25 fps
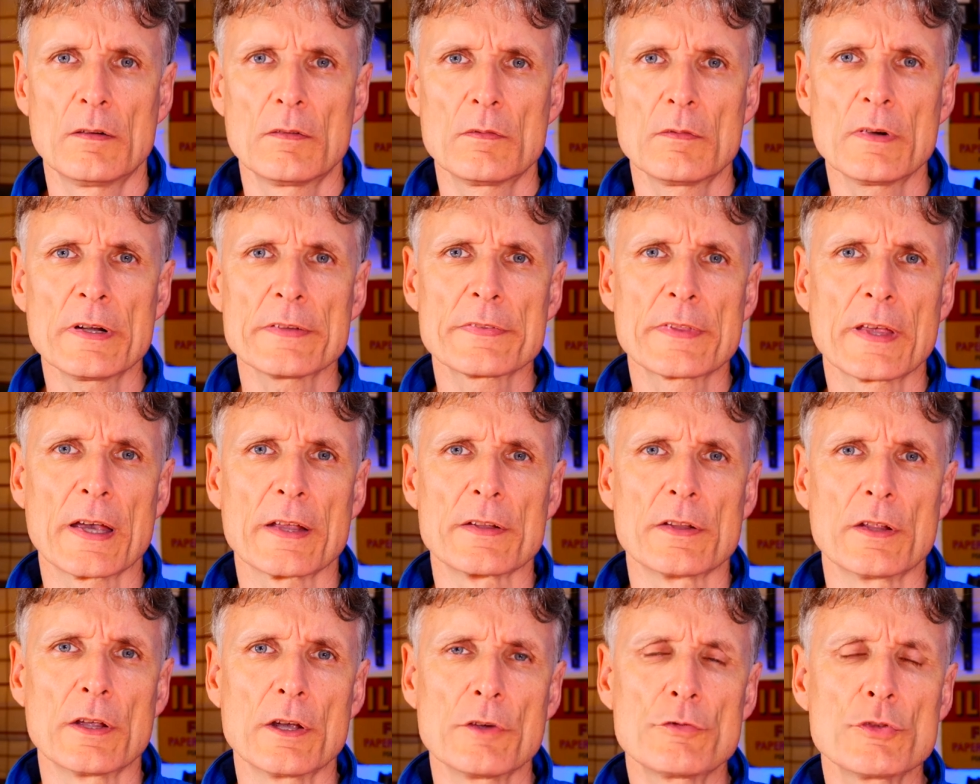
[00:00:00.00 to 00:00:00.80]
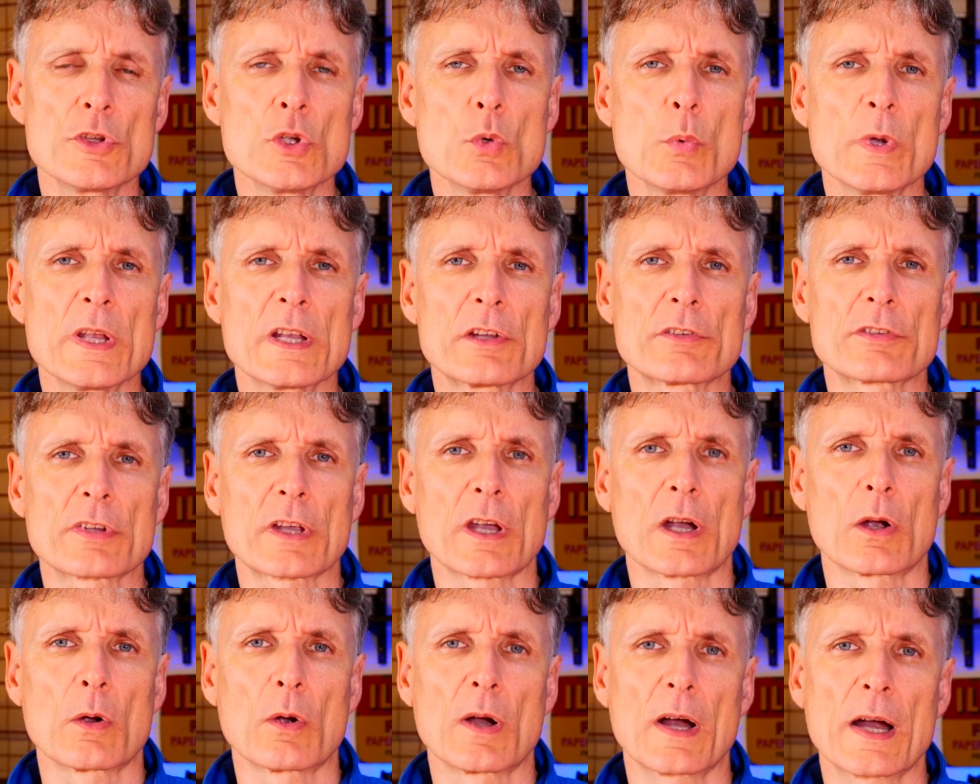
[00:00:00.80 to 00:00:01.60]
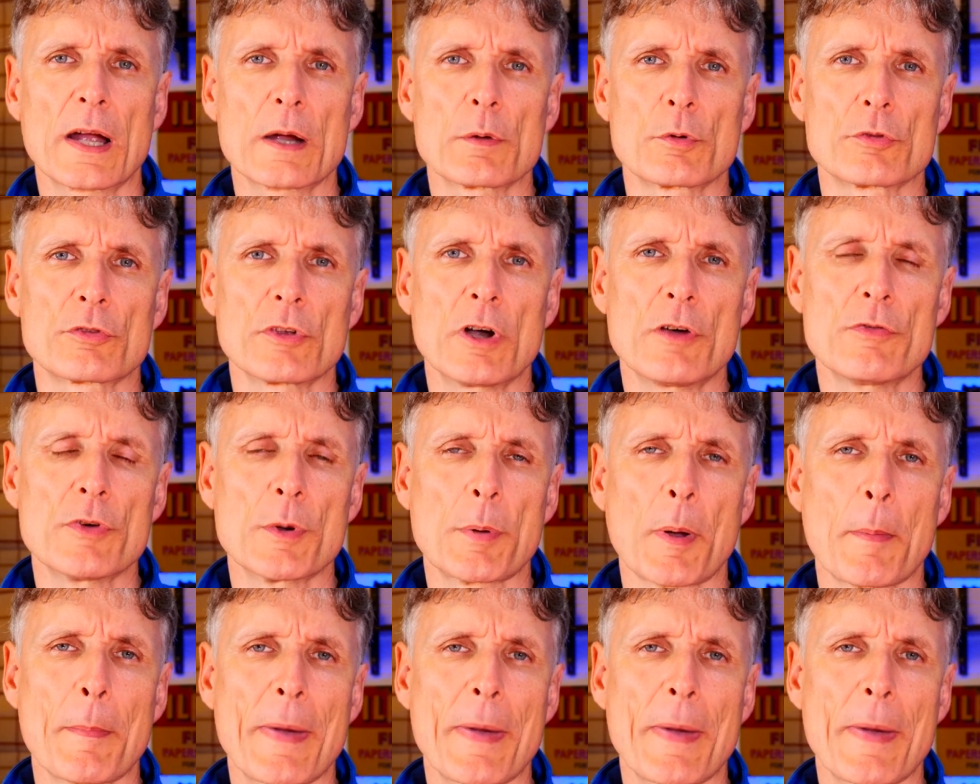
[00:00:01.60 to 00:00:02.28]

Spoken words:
Right then, a few weeks ago, I was off up a